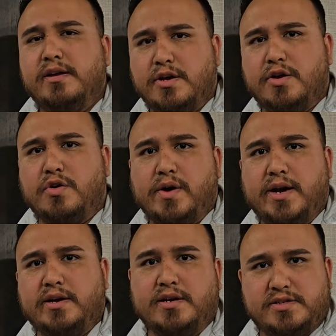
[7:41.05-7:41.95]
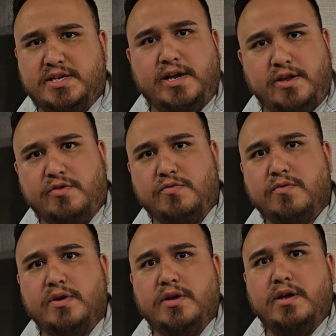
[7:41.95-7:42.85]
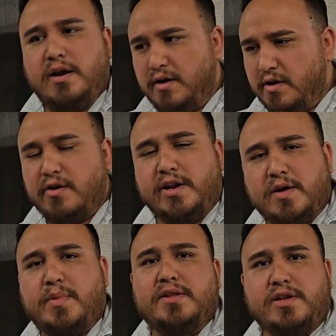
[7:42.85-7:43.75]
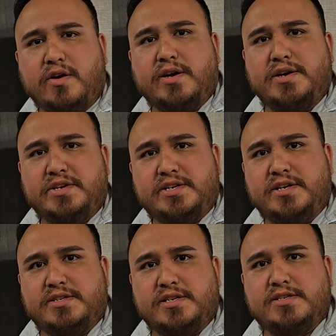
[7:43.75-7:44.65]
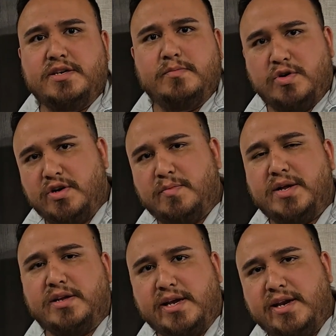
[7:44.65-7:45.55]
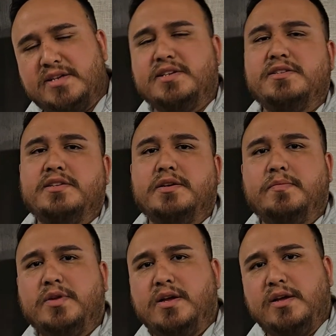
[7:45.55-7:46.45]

You can go ahead and continue learning about the air conditioning system, learning about the heating system,